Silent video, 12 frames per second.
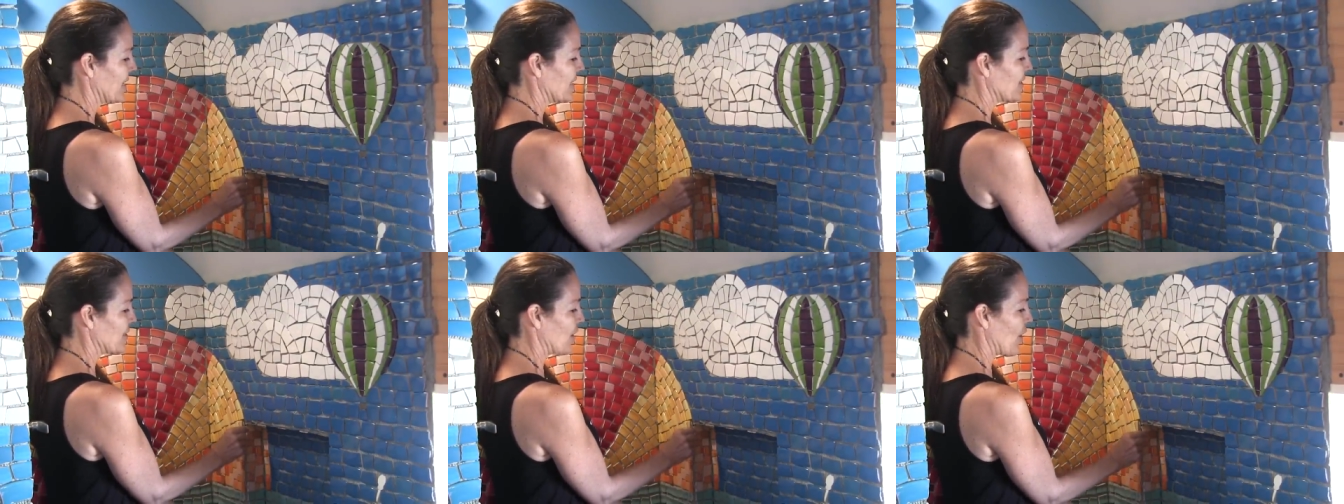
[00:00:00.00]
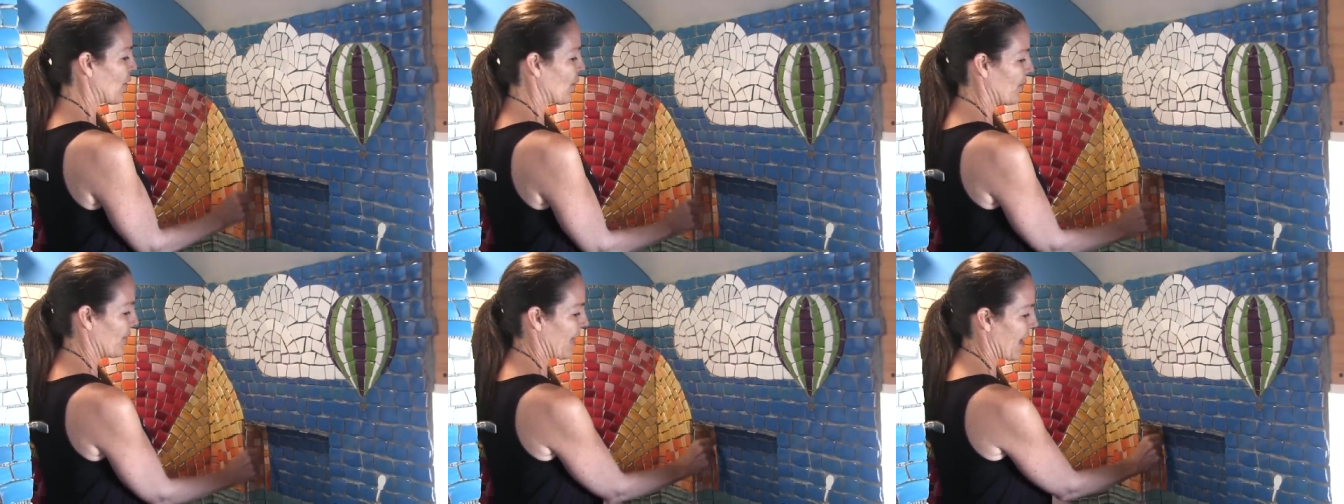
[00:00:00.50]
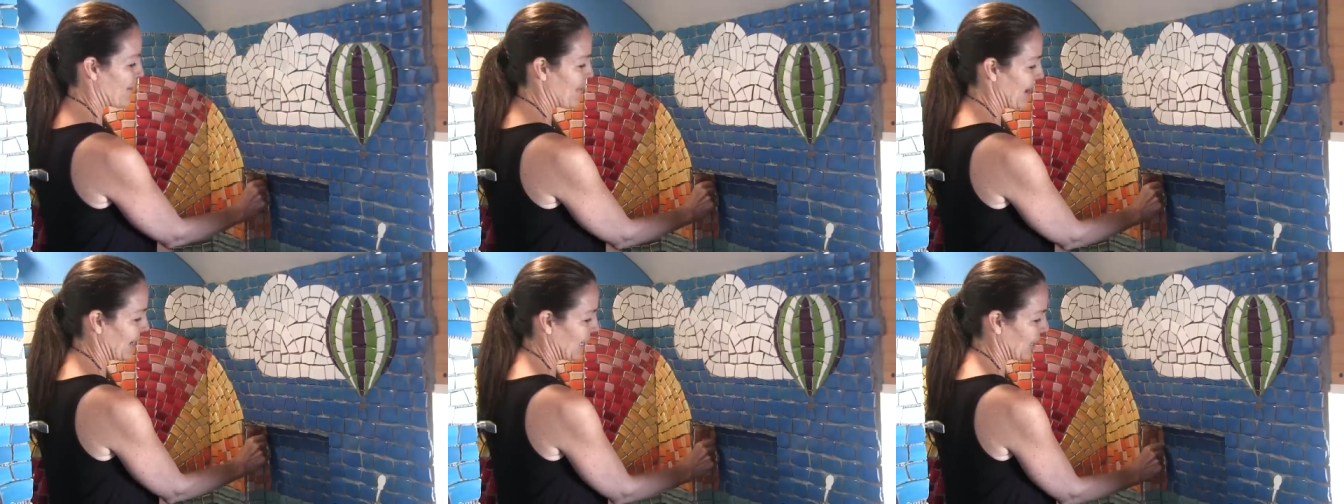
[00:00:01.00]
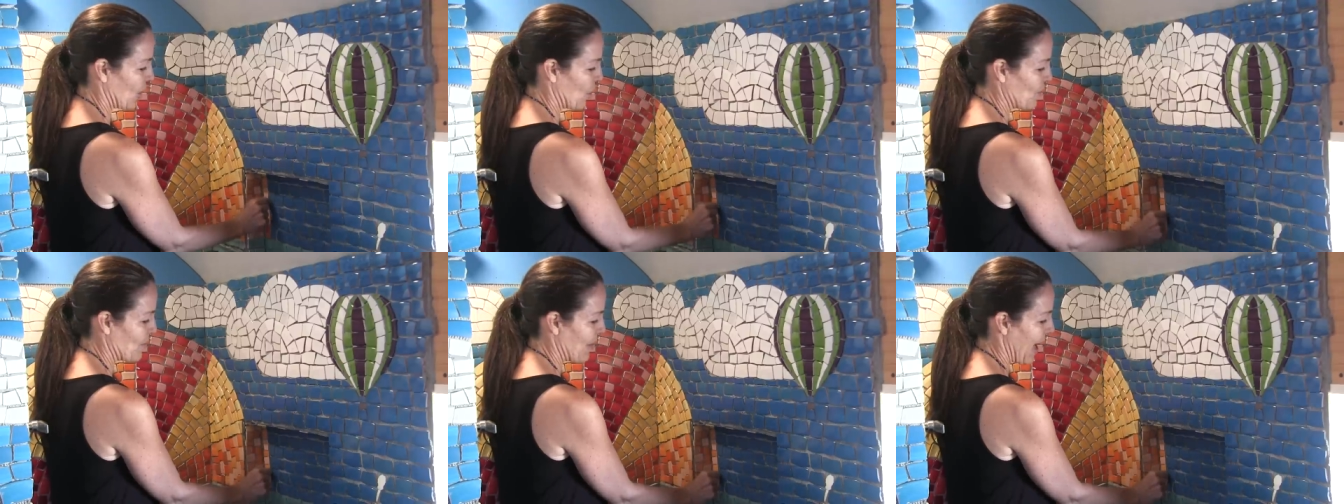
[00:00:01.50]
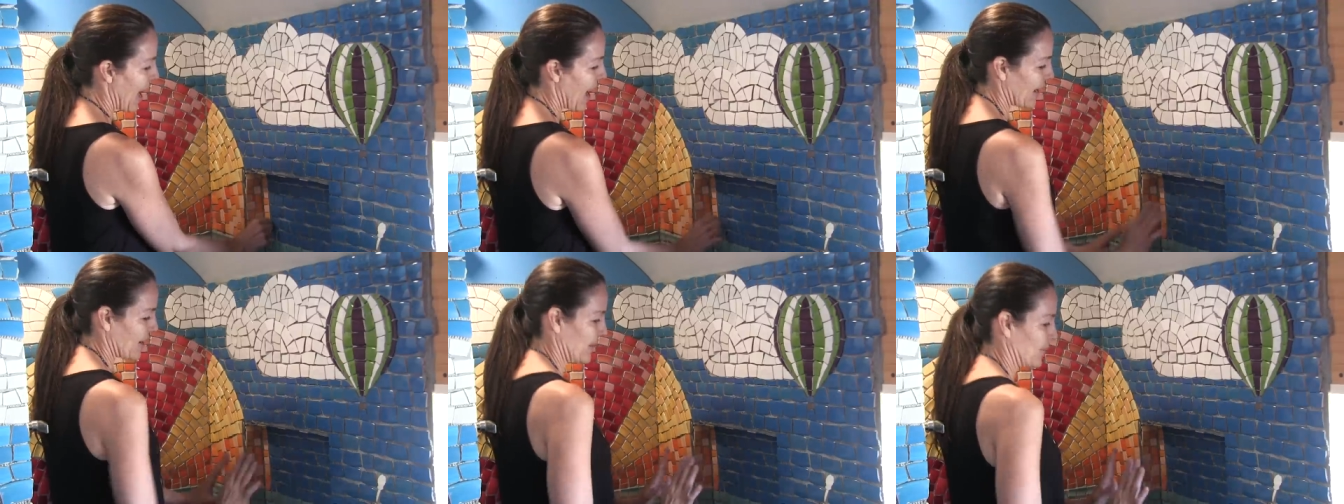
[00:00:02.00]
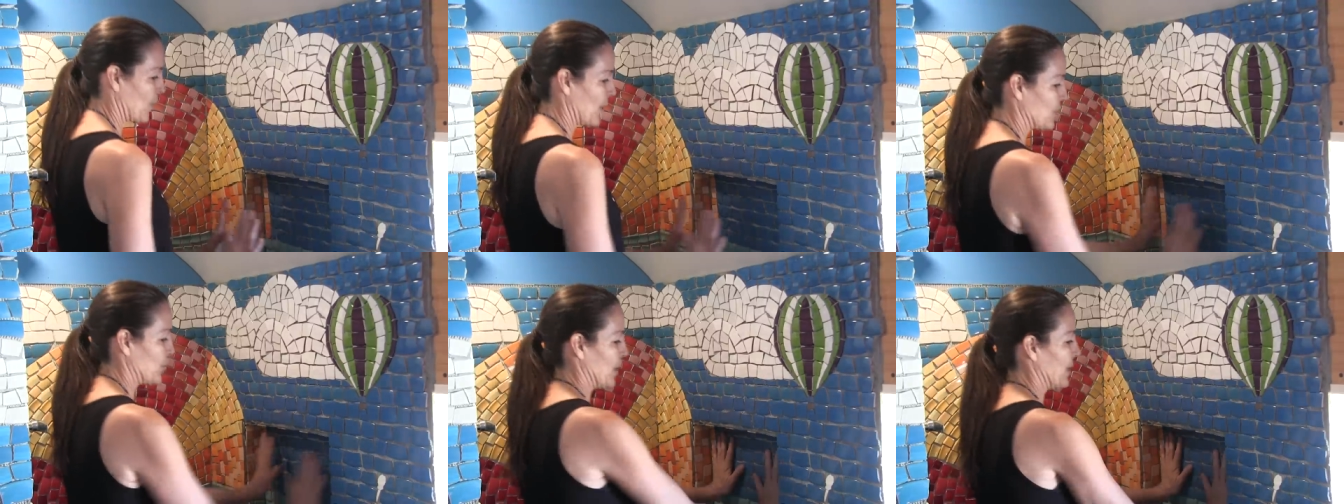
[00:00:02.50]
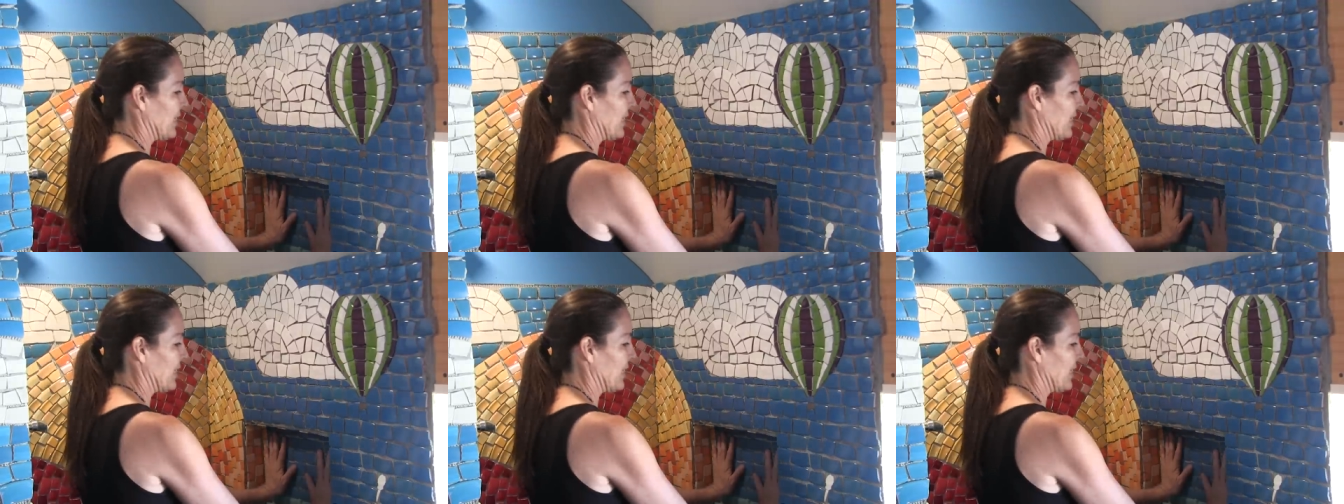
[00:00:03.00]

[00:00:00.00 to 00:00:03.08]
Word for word: So that made it go back once we,